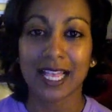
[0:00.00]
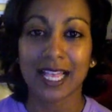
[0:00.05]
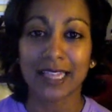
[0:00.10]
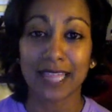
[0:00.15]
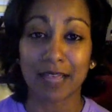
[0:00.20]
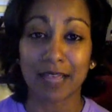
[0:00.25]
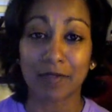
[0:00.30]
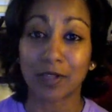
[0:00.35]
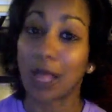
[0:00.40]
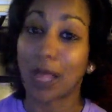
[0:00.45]

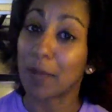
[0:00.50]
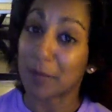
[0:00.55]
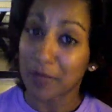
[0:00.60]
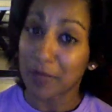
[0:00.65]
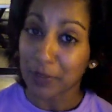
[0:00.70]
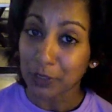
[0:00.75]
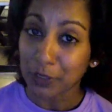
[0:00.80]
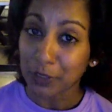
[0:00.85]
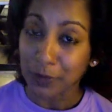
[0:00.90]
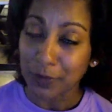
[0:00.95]
level up
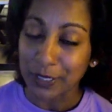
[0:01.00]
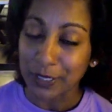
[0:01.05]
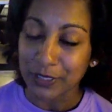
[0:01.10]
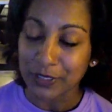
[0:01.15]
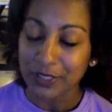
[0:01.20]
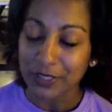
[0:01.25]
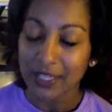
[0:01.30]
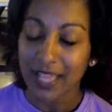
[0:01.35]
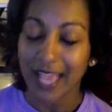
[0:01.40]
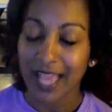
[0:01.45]
in their
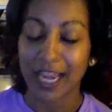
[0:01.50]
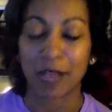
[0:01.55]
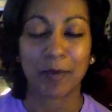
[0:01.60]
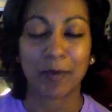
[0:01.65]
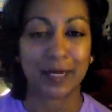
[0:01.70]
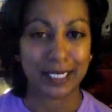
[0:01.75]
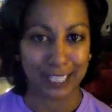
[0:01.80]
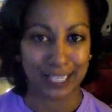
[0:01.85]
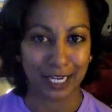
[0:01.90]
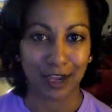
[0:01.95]
careers and
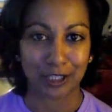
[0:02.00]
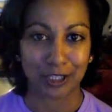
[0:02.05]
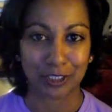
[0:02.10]
helping tech